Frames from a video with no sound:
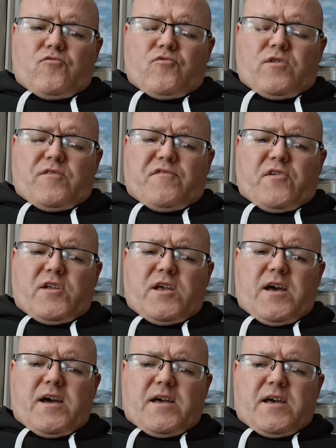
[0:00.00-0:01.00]
the funny
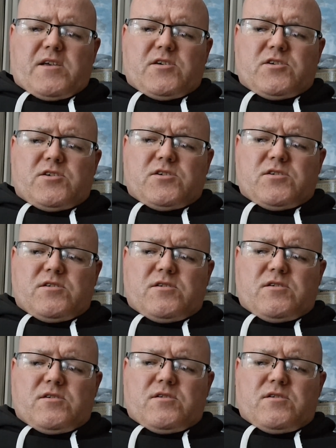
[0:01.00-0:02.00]
thing is,
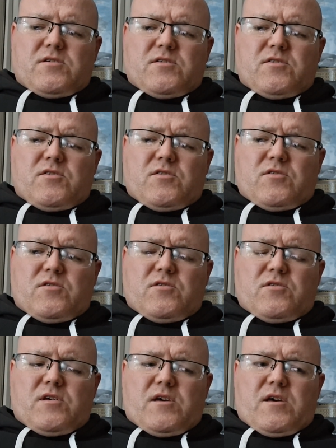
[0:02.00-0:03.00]

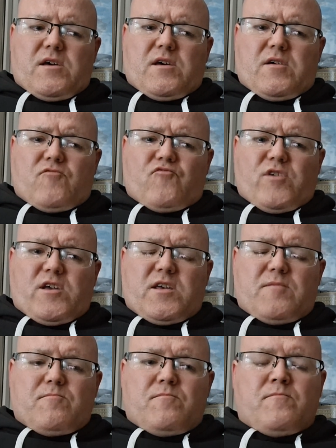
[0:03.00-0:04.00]

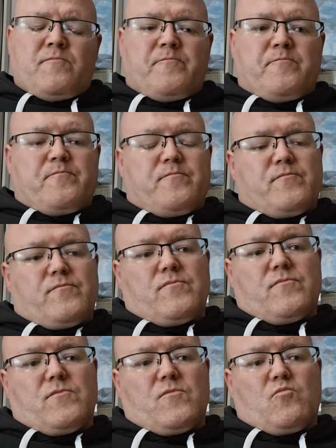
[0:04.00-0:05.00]
Raheem
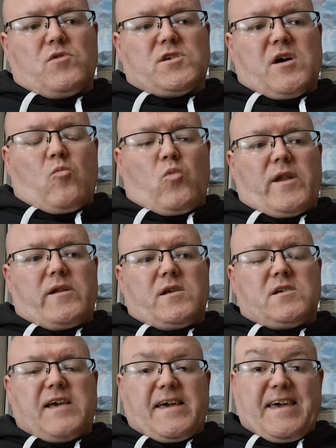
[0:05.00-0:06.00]
was a
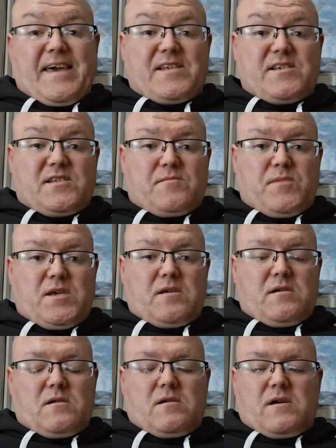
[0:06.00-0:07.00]
witness against
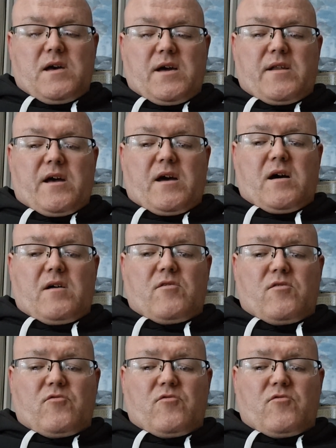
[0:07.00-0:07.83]
me in a